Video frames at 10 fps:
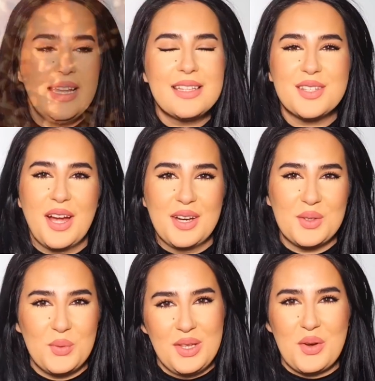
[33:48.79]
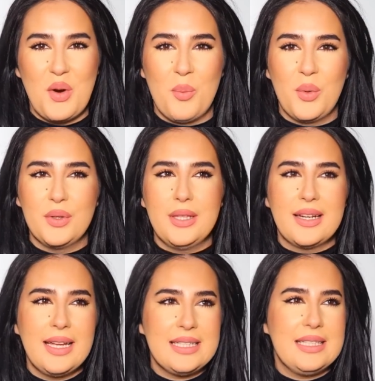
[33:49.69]
let's start with a combo that
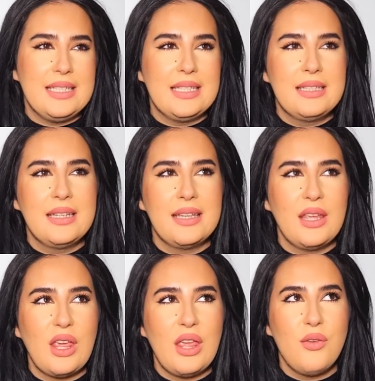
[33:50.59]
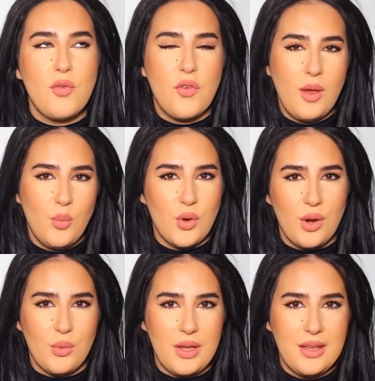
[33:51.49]
I did in
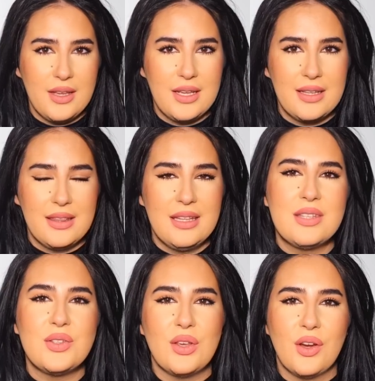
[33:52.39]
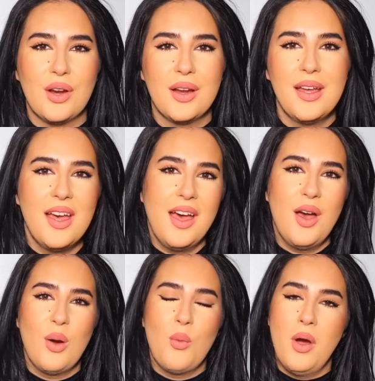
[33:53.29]
February this year.
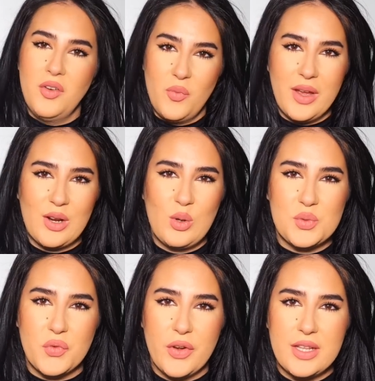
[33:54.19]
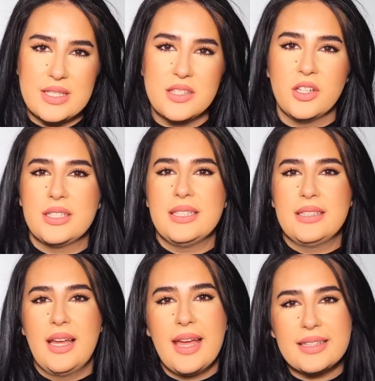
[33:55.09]
One of my close friends
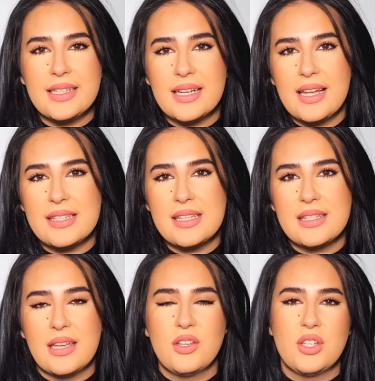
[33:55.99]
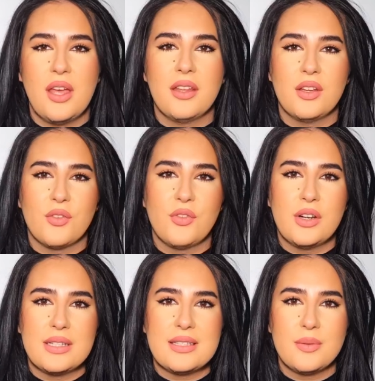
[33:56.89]
started acting classes and she had her
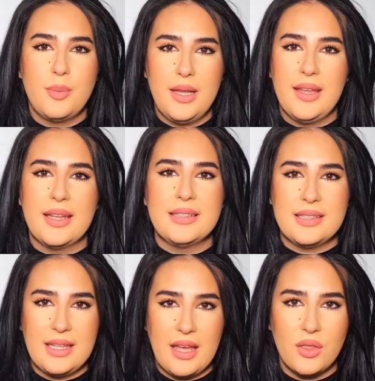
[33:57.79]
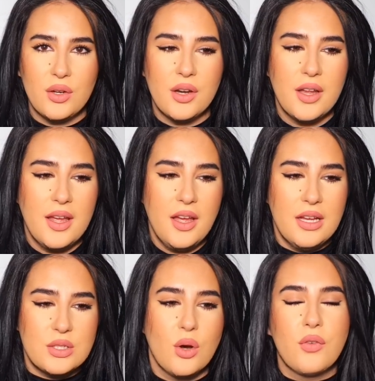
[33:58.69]
first play at the theater.
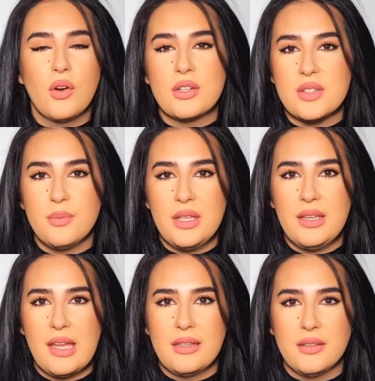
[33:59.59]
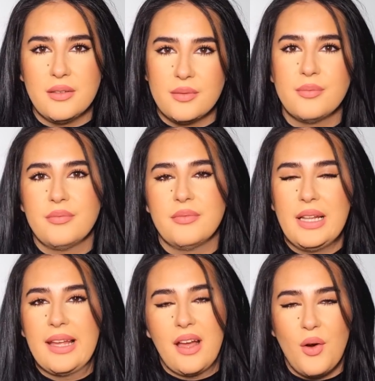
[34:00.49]
So of course me and
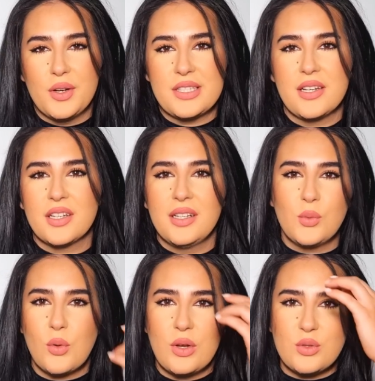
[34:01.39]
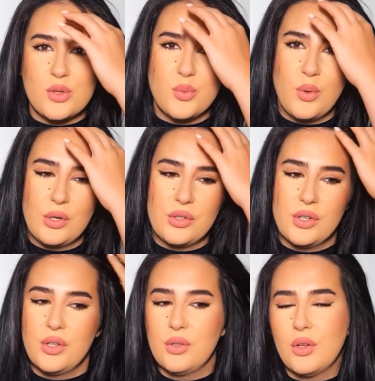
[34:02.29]
like our circle, we went to support
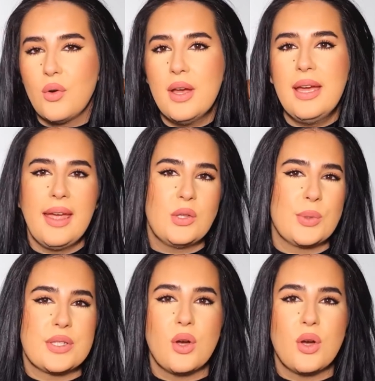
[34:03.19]
her, you know. It was